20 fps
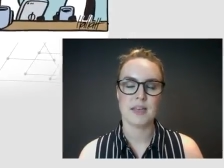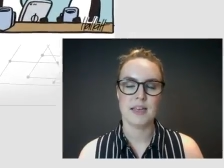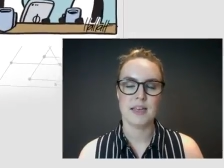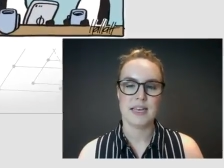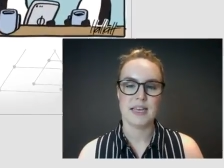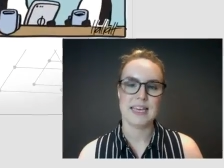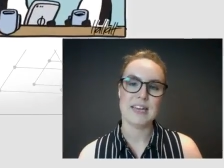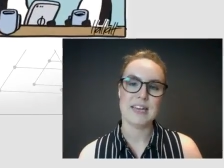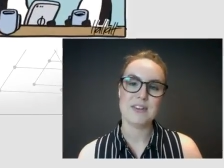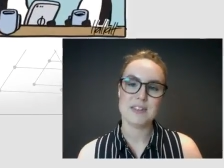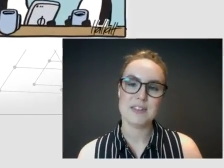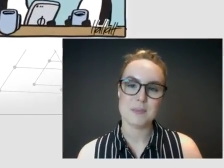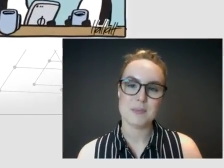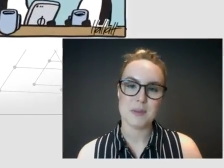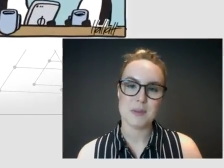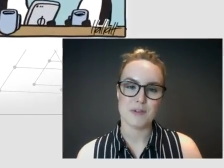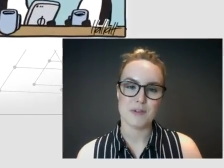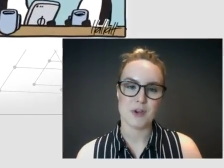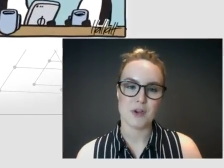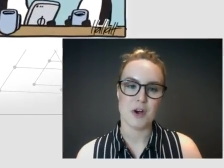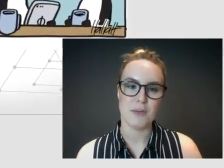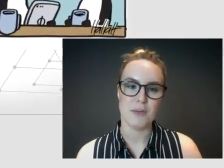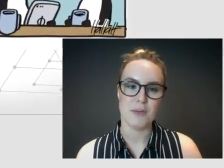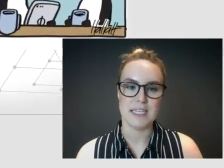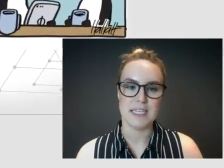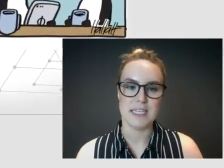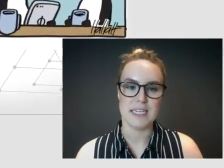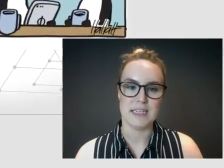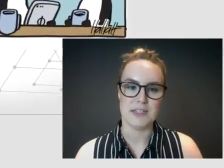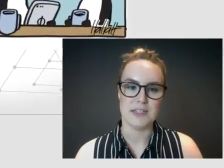Here is a bit of a
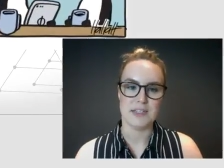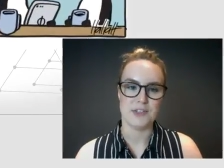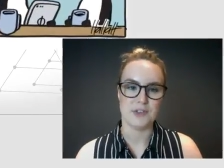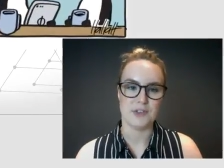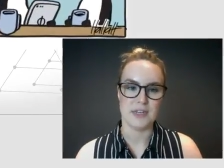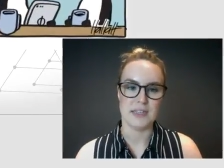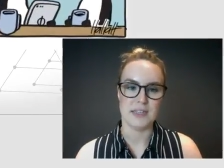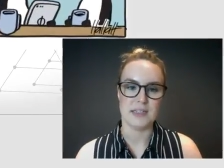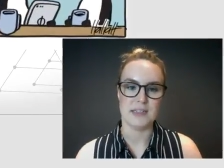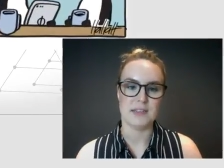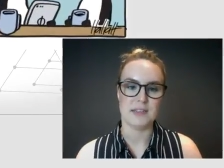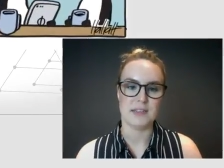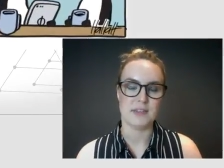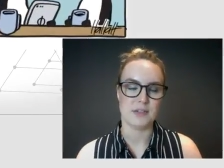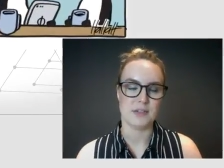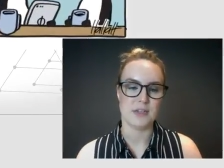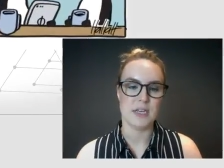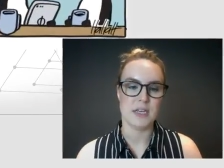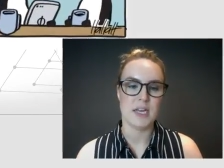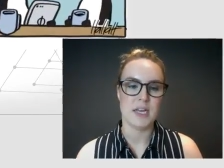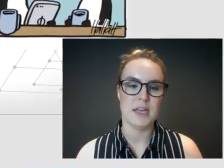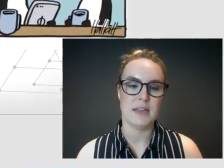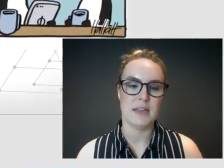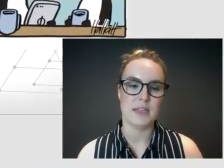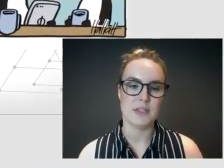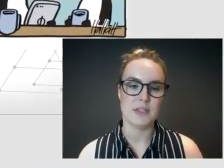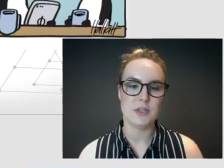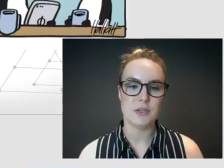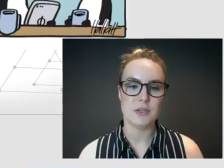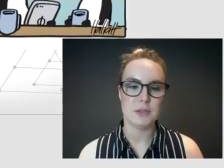comic to illustrate this. So
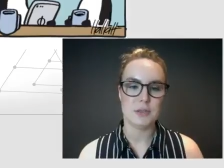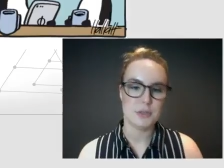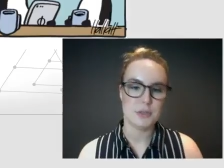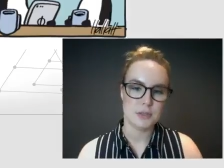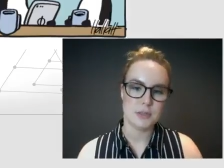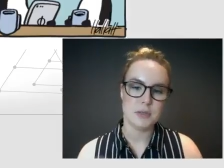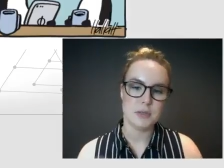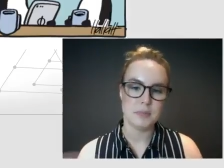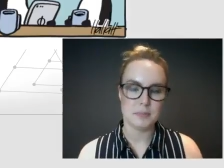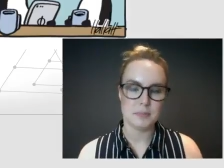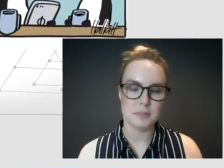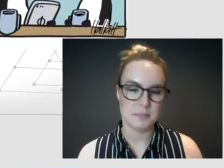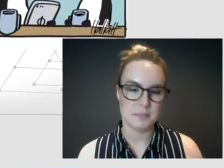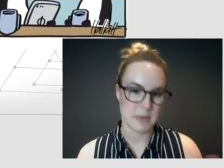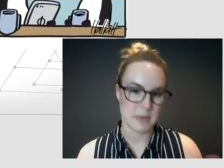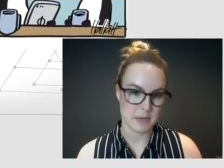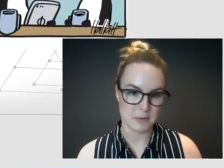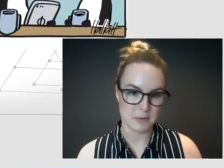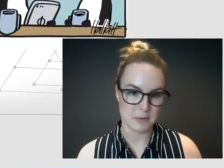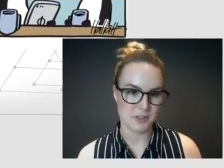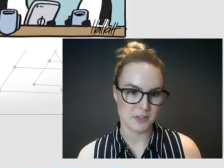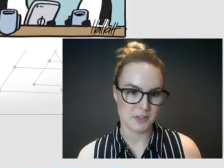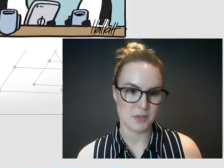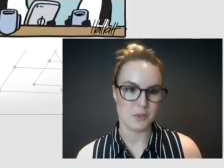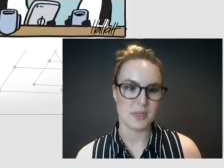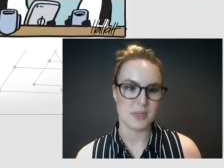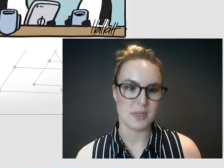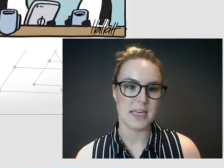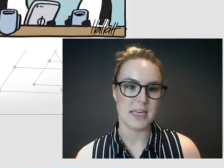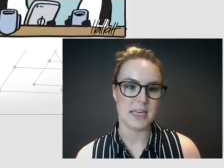there's two penguins
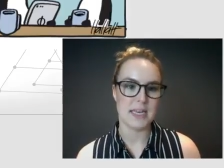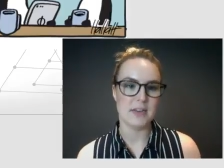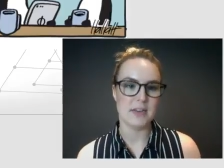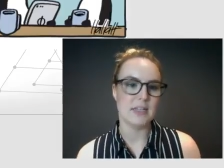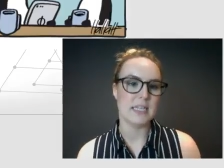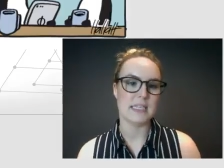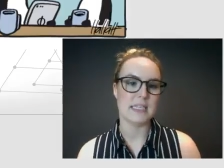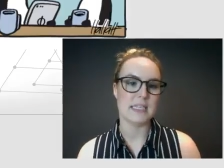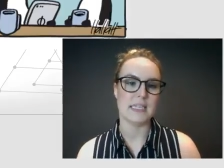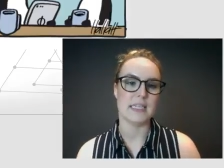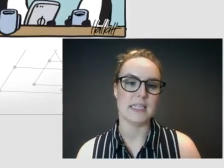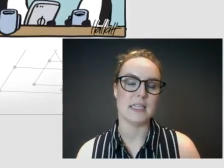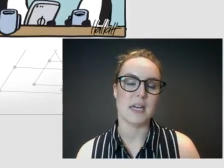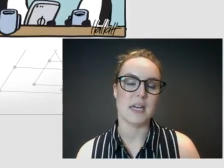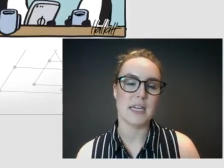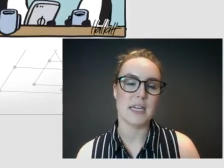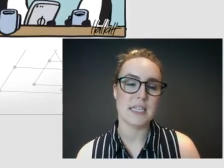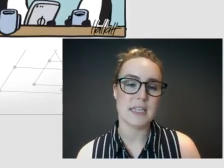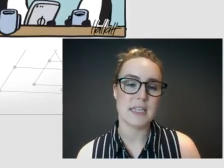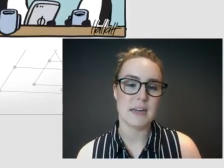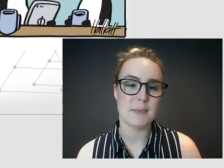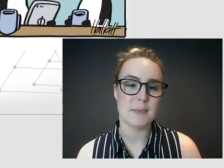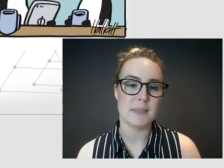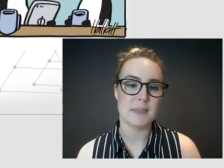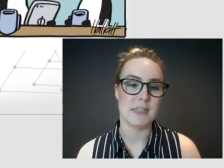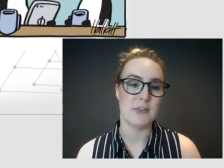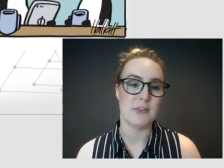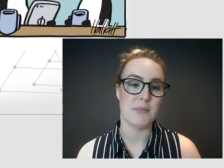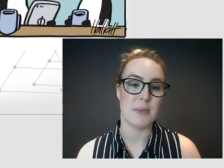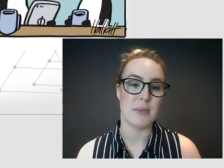talking here, and he says
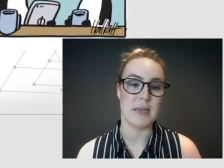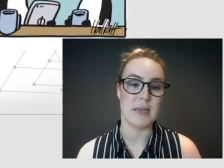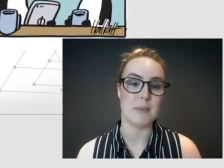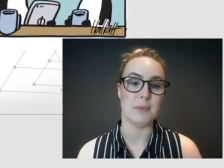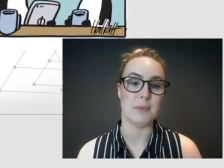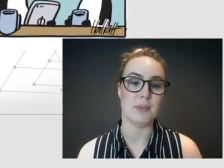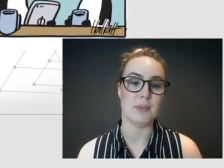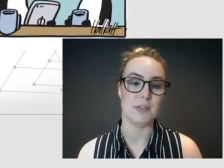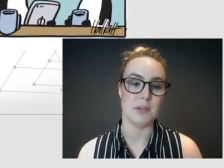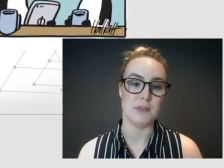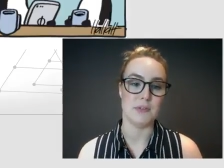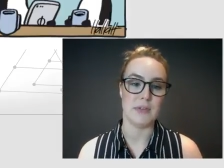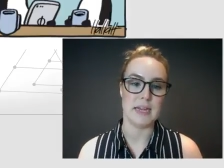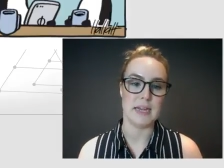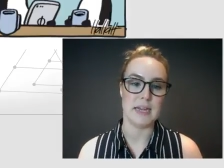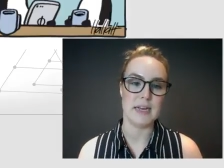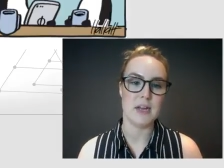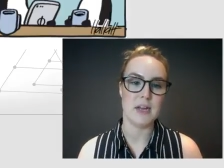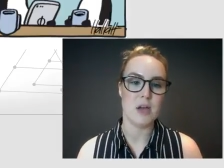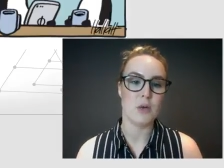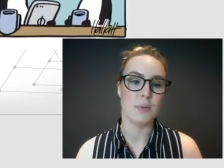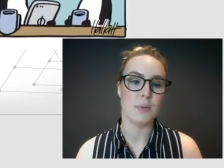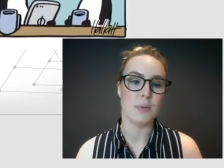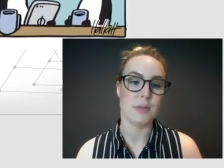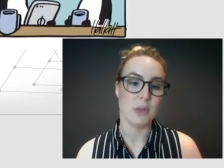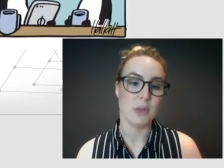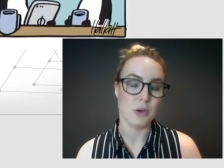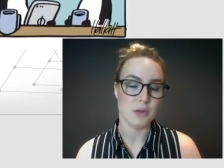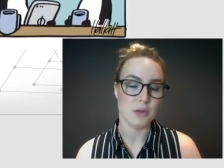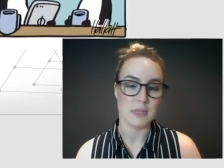99% of people surveyed were
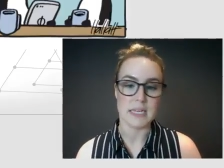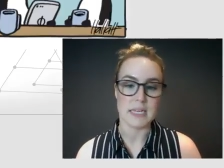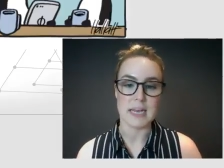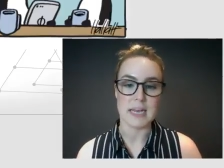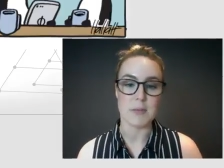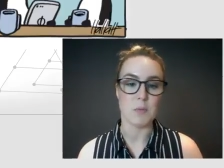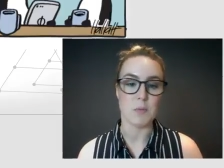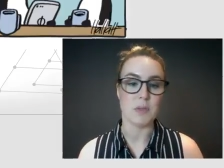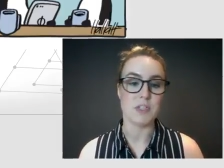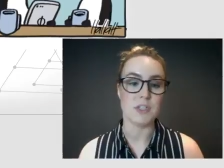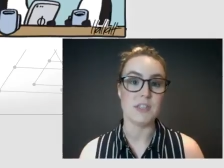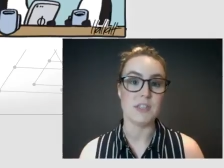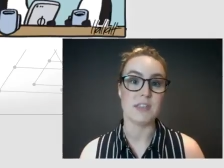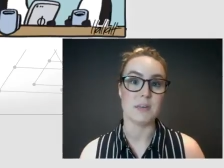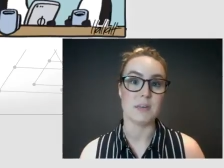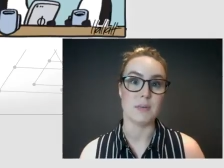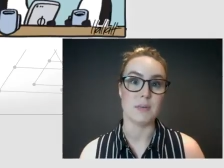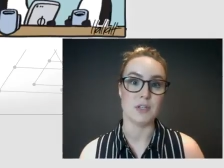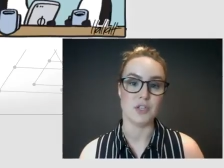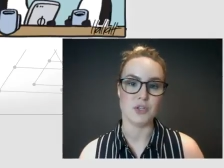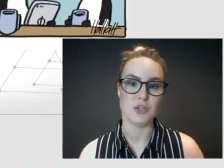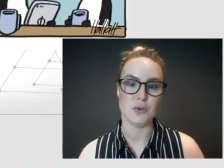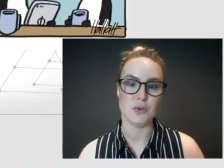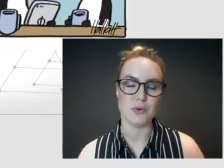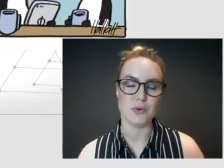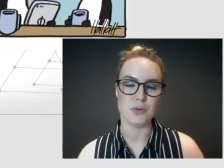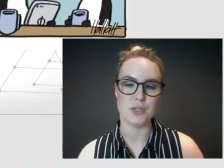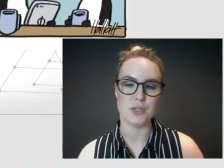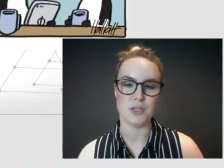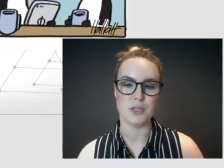lonely and wanted someone to
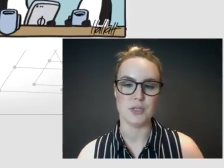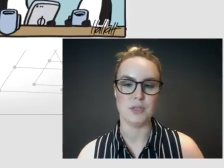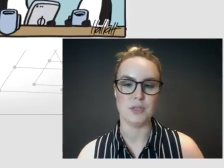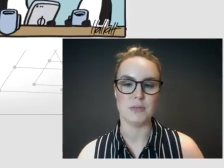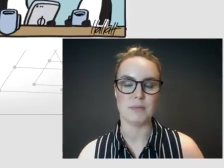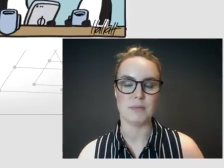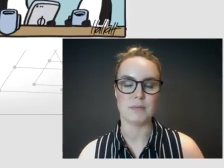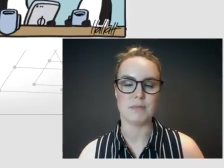talk to.